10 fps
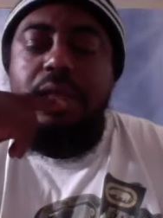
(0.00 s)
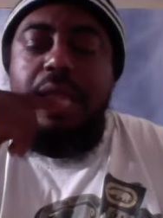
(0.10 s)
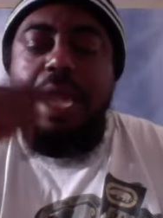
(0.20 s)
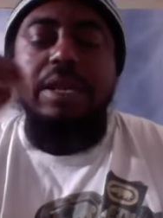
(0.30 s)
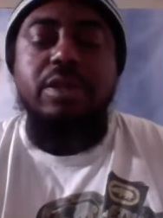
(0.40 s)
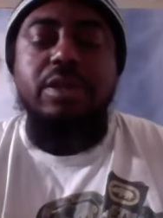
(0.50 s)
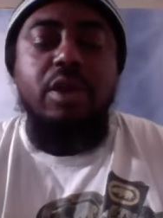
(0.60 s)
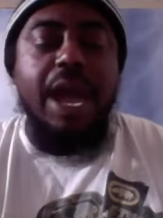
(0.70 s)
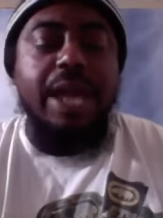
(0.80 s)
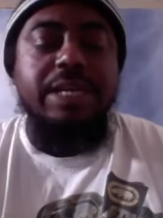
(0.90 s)
and and
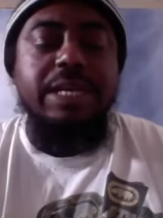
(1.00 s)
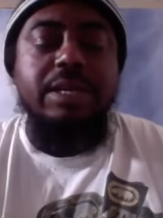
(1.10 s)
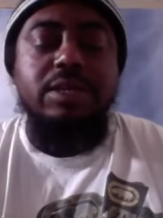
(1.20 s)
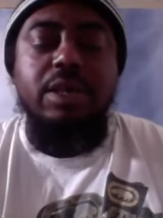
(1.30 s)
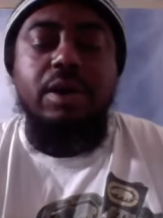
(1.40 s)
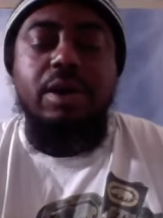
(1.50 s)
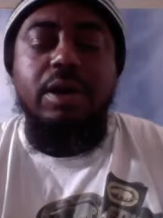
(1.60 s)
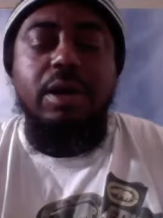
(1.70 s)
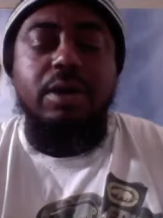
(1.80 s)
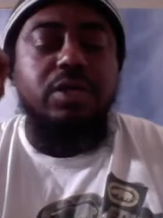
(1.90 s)
your ideas are
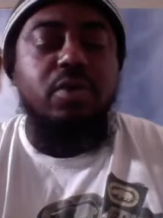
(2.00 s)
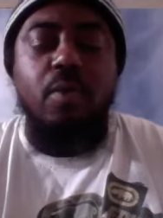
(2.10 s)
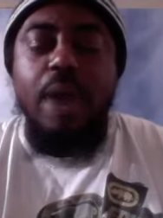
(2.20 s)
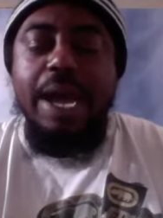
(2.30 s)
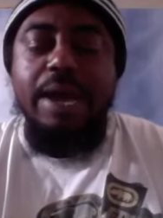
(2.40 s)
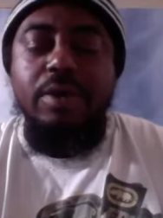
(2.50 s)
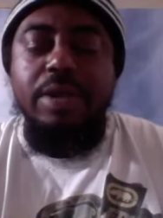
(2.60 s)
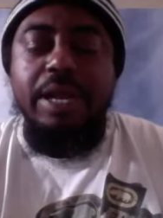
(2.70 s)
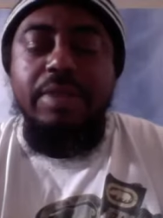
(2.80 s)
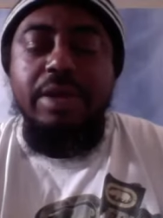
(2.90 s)
are too wild
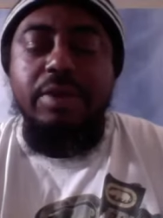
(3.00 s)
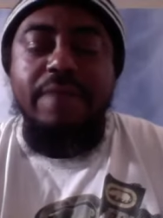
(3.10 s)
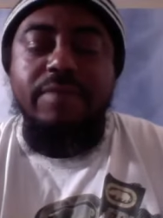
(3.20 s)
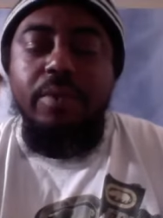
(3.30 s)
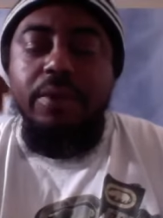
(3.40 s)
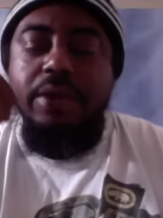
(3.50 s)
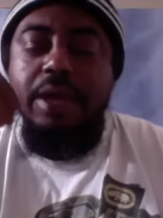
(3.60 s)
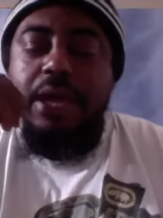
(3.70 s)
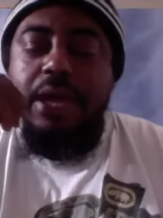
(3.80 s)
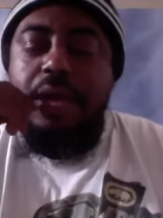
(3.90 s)
and they'll never work
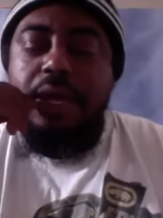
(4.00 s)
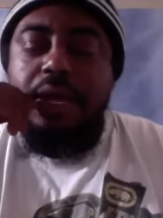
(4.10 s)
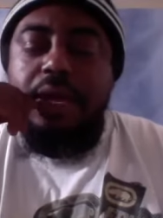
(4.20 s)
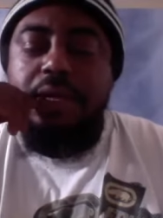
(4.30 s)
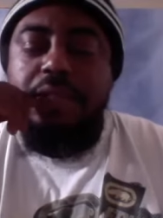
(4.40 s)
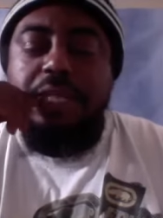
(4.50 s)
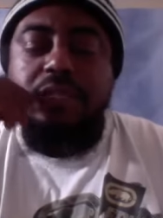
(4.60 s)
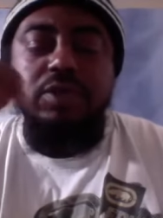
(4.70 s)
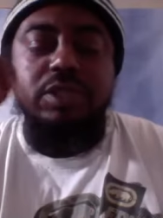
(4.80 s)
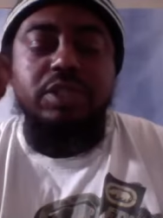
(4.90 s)
uh, that
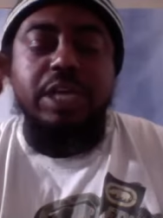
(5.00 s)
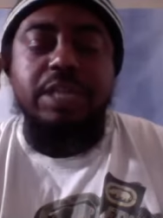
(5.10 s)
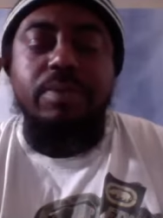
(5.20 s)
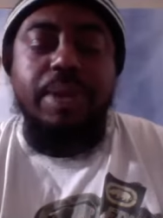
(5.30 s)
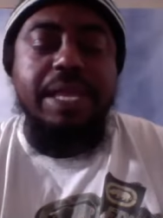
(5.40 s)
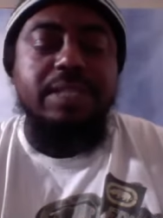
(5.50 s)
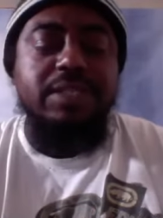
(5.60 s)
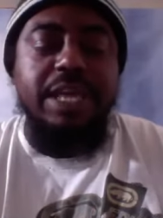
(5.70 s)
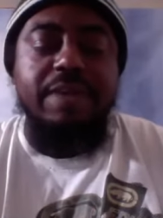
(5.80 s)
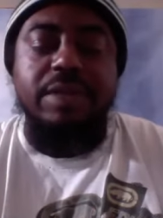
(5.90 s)
you should just play it
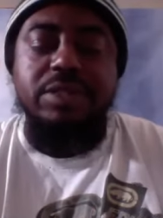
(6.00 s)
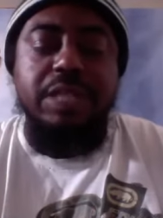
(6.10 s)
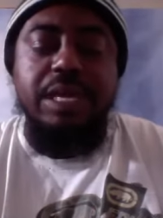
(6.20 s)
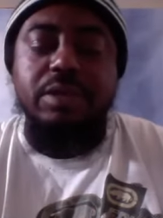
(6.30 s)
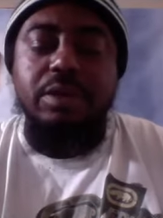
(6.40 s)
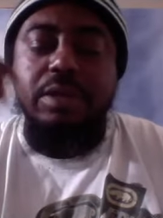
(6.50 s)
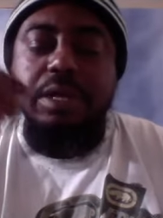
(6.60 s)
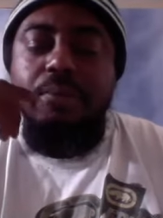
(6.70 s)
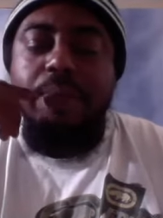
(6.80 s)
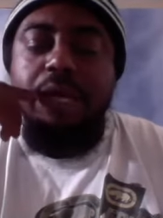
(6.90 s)
safe and stay in your
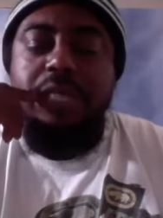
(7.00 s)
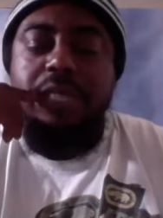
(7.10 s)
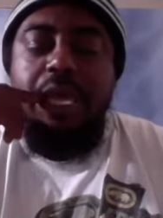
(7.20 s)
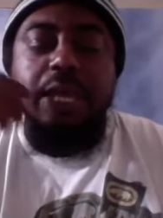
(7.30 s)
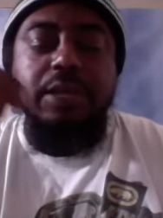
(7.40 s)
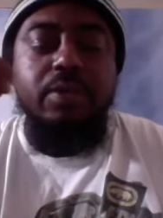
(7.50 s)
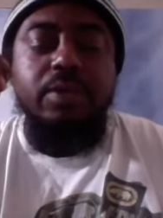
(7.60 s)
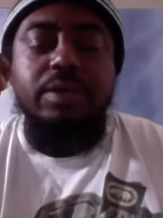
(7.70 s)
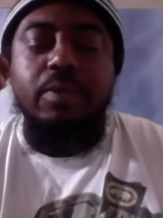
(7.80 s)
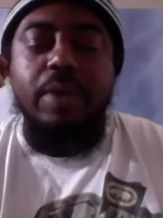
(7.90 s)
little box and do
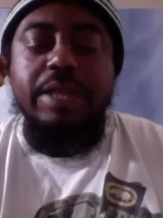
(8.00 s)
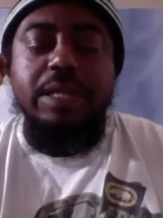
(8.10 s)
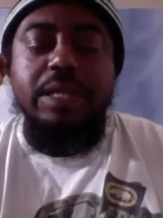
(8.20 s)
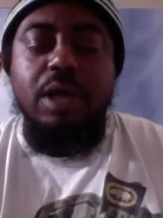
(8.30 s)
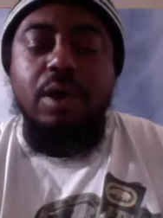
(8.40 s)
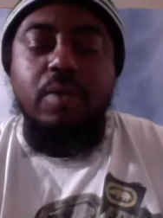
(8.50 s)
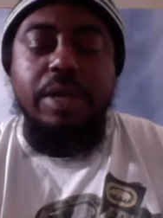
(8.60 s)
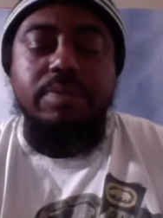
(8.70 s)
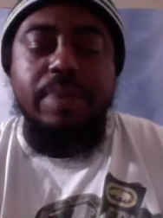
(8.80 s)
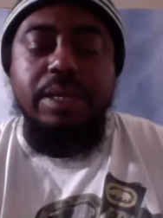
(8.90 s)
it the way that it's
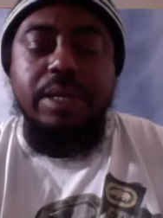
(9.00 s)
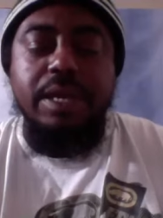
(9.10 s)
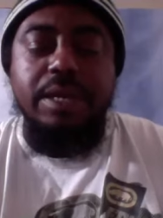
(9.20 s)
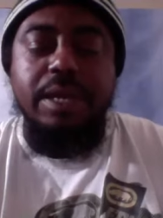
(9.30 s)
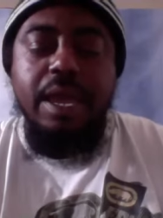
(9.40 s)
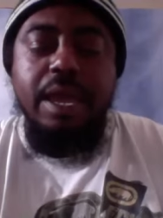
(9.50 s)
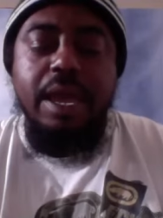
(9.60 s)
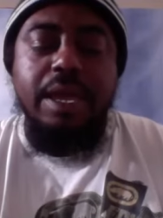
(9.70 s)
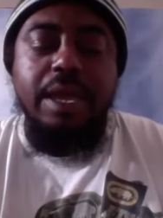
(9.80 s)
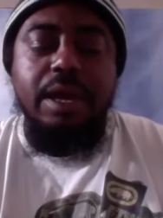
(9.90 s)
always been done
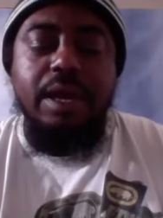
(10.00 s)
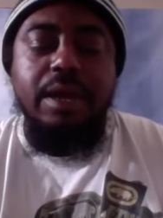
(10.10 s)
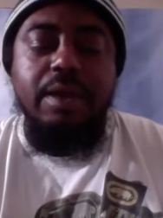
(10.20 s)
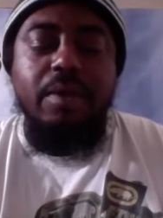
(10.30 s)
and uh,